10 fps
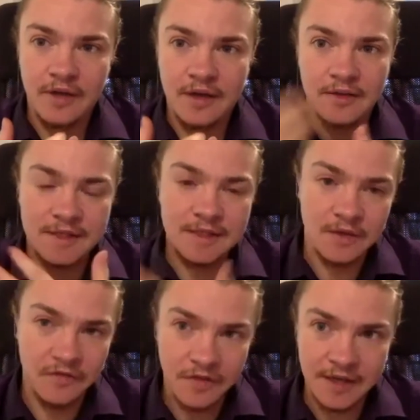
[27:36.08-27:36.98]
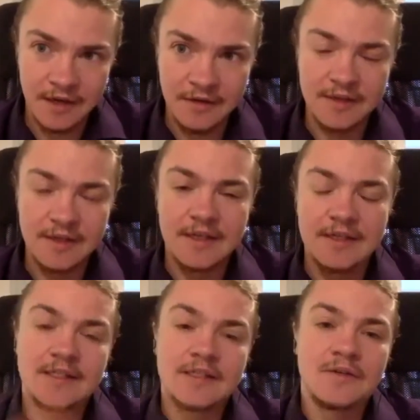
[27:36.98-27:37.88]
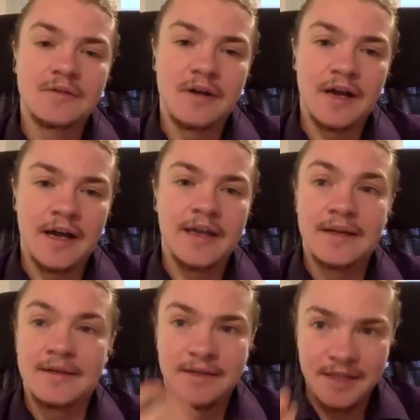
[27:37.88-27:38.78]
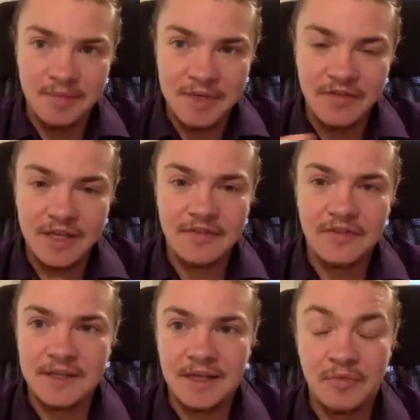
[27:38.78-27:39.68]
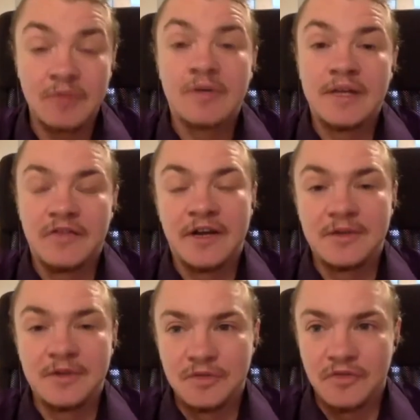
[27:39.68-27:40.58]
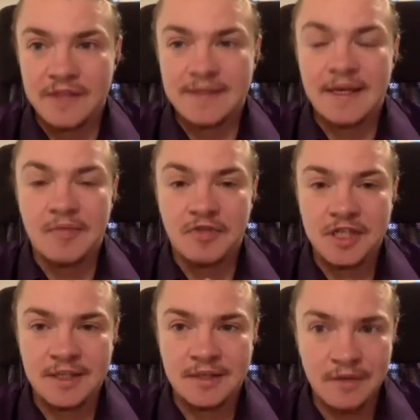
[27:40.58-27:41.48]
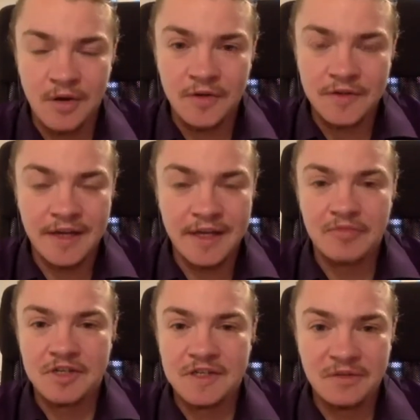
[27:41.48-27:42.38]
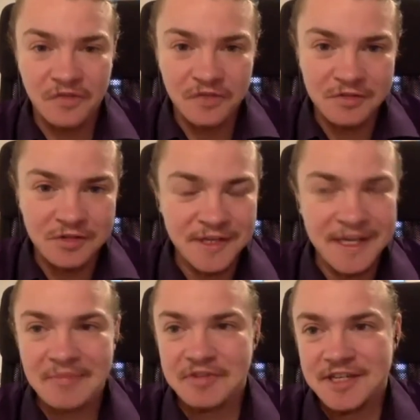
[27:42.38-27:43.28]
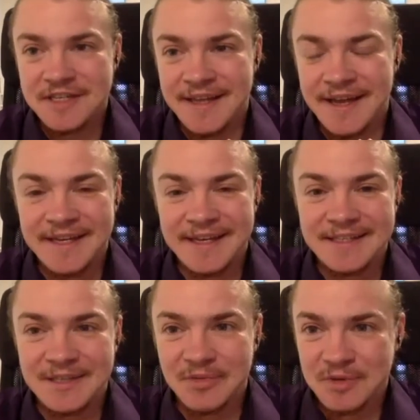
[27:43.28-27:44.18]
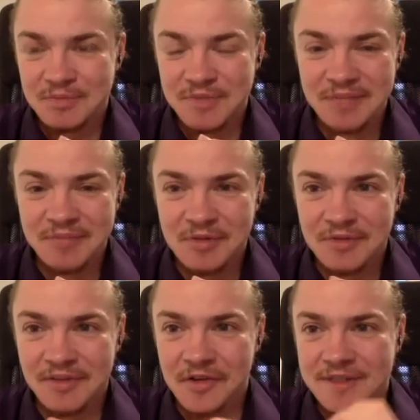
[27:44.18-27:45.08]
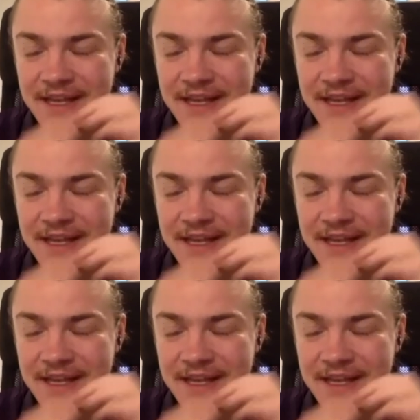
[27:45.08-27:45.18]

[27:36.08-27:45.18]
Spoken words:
the city of Vienna. So I keep living in Vienna, but whenever I go to France, I appreciate it a lot. I appreciate the food. I appreciate that I can talk to people without,